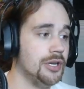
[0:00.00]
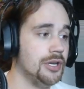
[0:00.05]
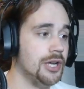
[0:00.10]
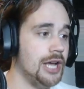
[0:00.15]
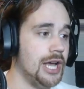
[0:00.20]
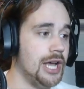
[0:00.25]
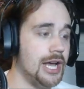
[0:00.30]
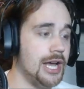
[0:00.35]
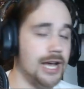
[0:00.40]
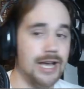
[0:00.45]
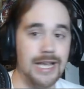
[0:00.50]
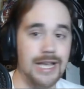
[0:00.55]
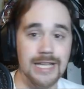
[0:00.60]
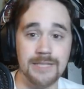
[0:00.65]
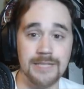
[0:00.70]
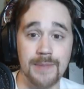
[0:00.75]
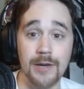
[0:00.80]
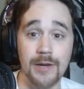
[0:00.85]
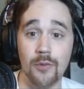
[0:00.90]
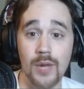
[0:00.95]

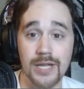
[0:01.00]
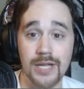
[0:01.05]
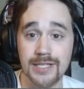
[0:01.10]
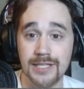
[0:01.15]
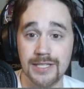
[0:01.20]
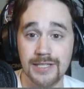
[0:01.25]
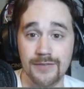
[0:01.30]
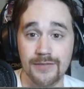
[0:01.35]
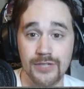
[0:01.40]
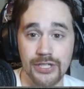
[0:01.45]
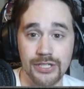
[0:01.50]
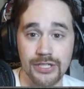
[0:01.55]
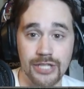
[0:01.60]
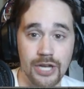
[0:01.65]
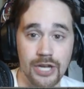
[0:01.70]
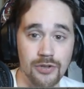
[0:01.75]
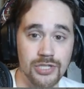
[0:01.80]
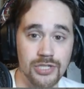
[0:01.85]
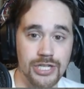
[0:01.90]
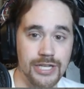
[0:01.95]
It's been a while since I've done
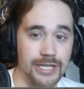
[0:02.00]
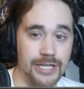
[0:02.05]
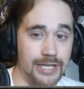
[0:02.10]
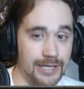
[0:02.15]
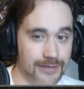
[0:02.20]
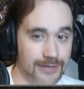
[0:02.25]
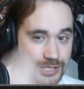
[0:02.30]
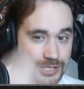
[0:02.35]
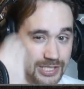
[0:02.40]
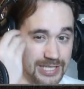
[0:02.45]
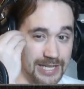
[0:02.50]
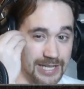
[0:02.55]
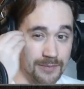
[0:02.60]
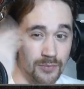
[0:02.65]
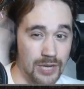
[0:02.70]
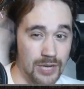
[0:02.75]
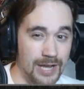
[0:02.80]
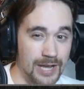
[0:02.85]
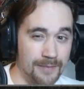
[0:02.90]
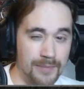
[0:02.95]
coaching, and
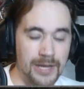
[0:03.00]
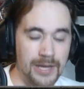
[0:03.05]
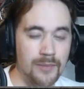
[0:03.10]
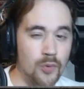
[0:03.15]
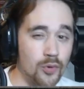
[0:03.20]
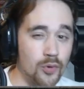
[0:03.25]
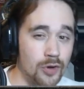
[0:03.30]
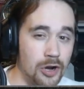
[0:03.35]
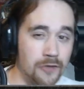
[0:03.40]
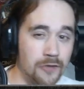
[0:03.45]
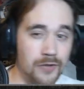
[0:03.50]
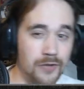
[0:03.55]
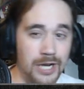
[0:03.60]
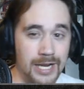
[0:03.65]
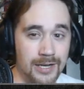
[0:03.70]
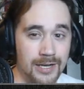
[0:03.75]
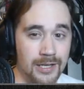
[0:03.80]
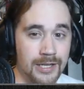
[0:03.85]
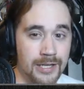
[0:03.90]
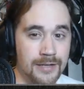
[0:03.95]
I've been more over
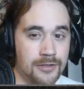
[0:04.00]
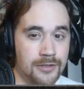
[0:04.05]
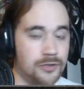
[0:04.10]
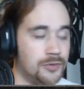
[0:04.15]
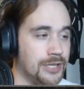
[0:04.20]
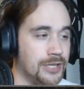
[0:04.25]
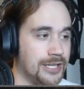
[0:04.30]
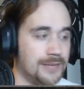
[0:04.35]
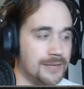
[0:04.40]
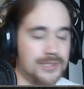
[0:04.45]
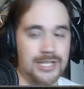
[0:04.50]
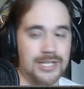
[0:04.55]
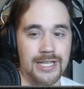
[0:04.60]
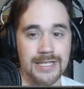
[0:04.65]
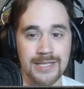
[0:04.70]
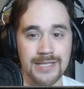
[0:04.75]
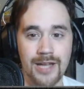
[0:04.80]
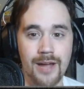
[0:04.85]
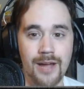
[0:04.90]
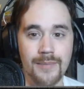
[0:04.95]
analytical when it comes to
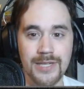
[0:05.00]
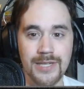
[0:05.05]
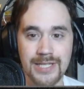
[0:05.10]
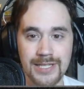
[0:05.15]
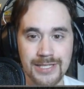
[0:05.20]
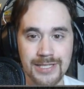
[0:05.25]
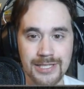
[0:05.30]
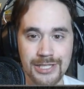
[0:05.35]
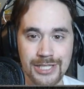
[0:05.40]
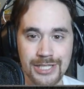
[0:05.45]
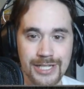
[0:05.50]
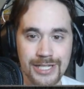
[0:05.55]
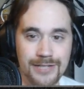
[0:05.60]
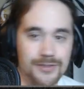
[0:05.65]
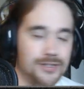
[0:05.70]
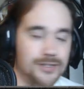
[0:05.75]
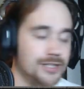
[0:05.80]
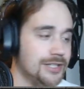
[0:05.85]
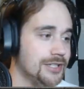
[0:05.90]
like zombie sins and shit.